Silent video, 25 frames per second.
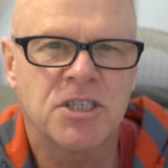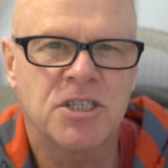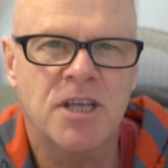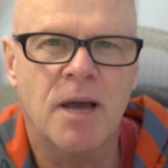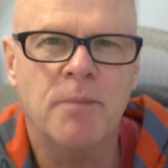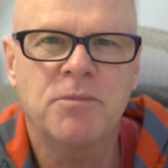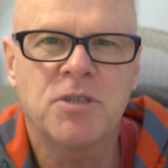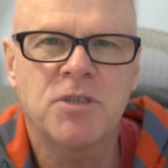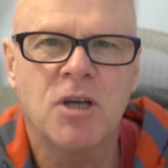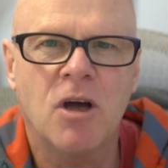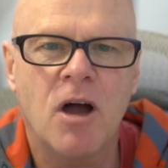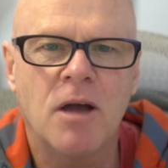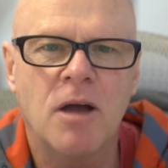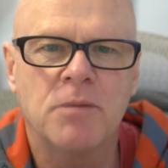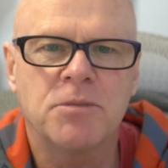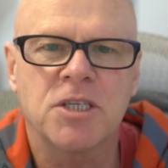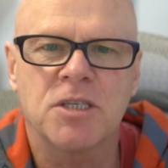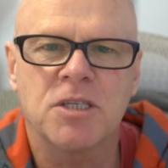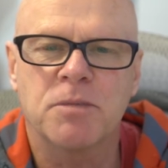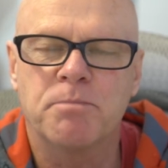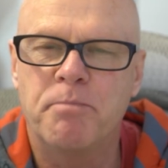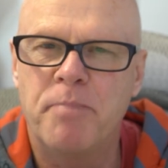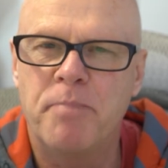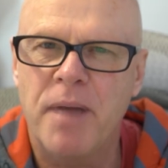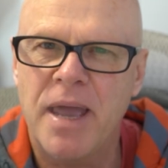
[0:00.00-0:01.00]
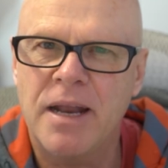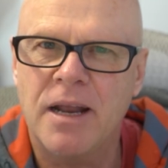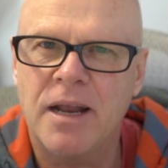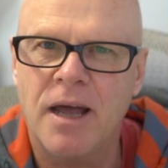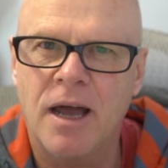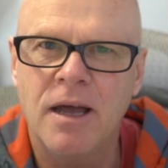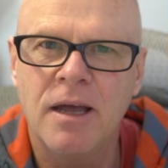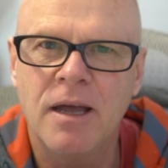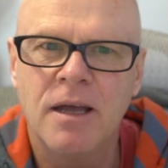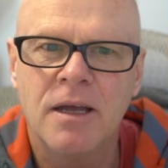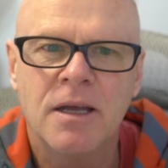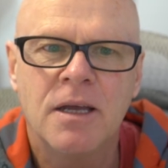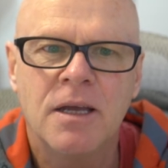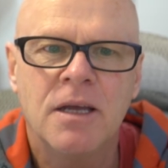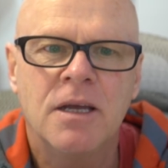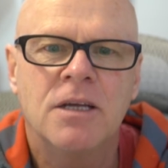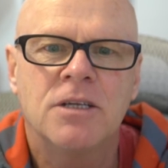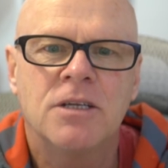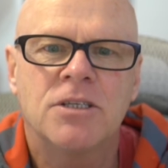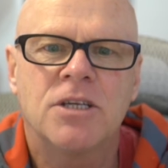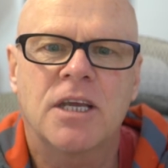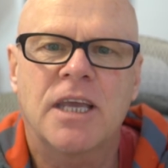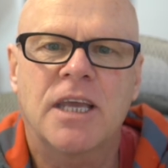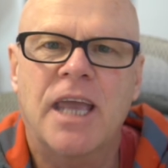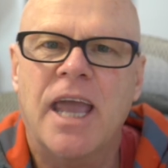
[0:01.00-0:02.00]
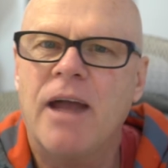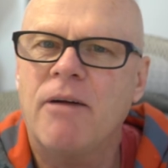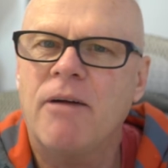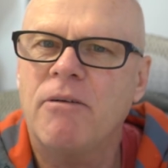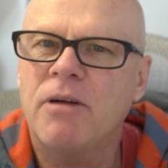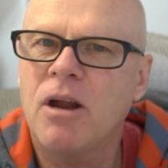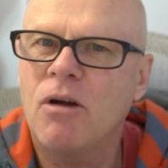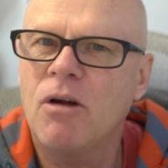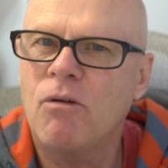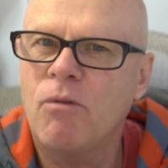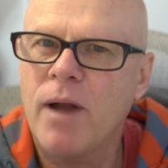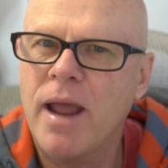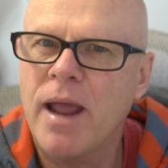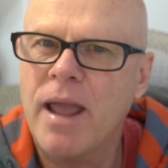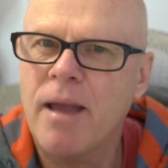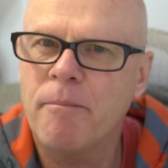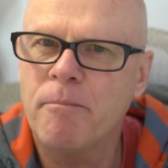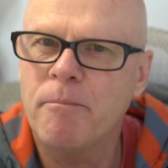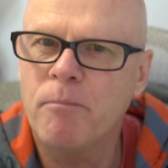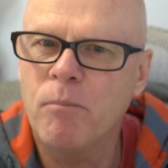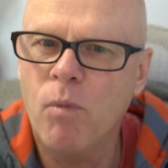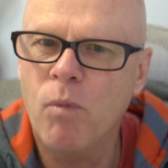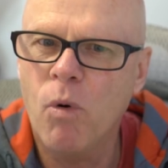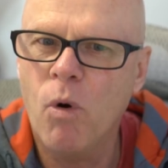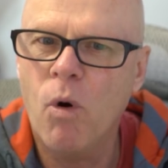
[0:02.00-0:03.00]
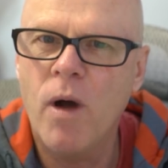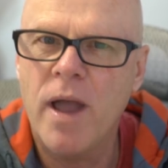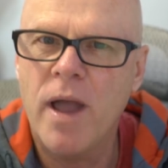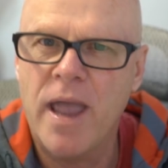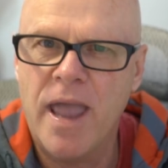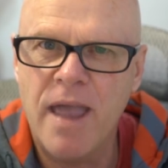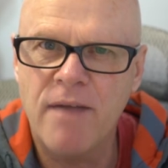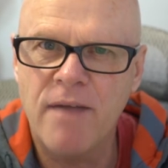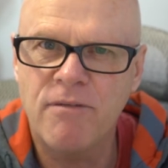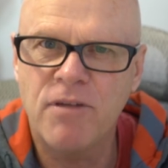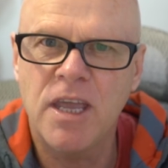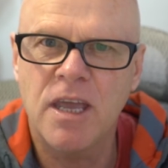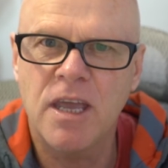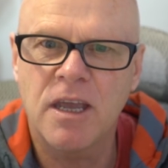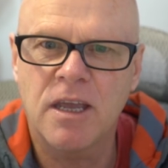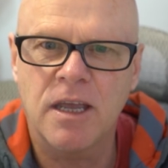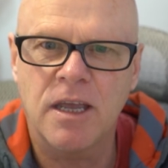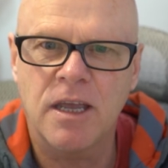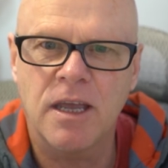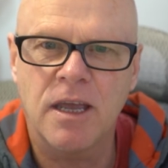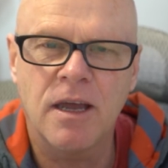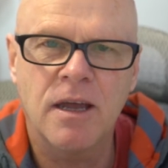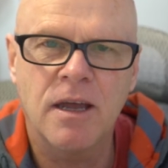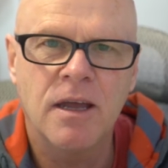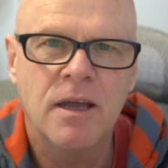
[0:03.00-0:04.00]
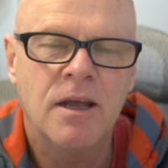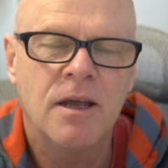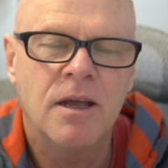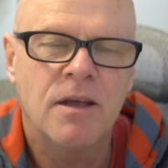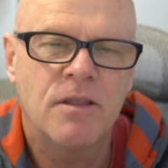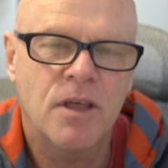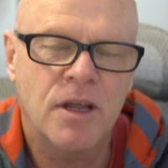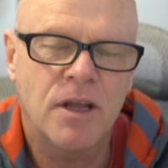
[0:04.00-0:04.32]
Sometimes it's better to carry around more heavier gear